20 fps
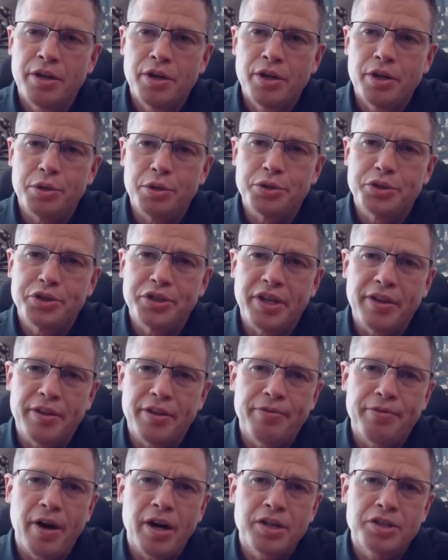who see the
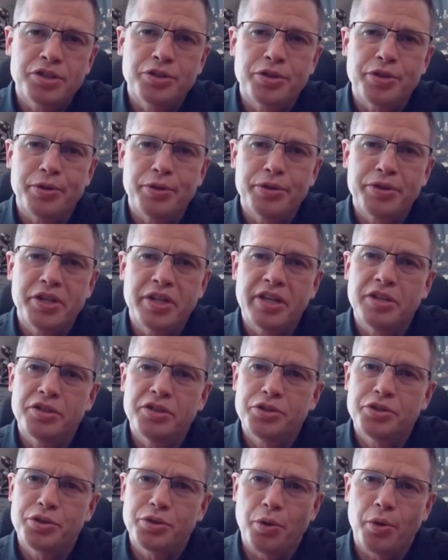Fox 13
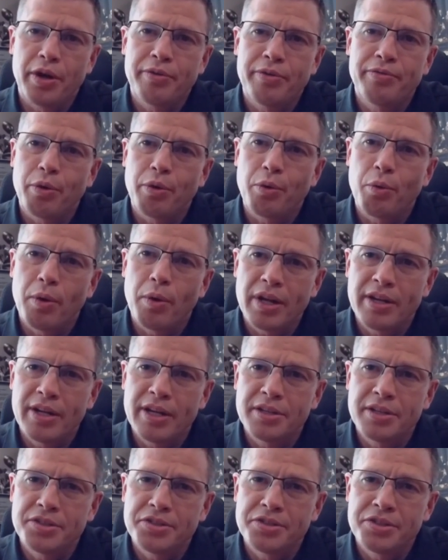story for what it
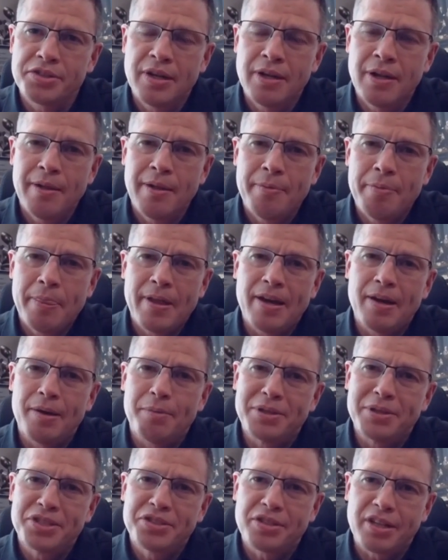is a
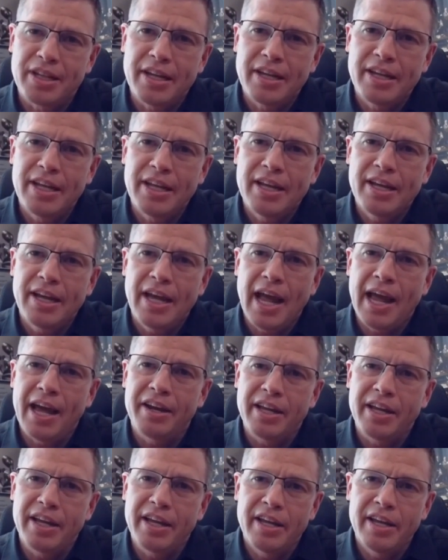misleading and
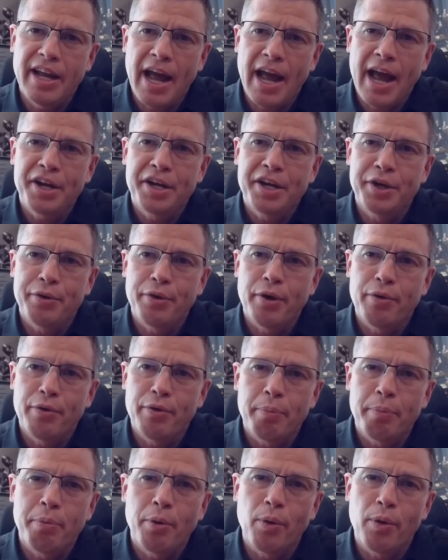inaccurate
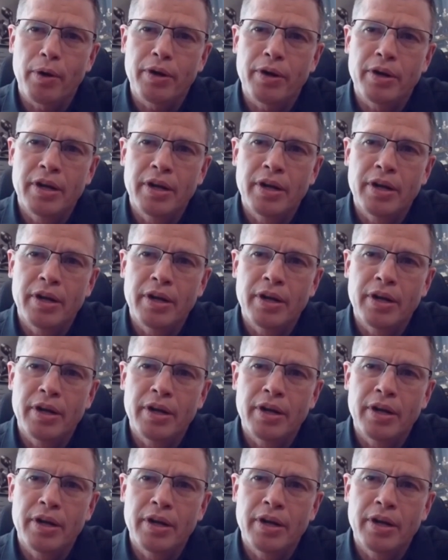report.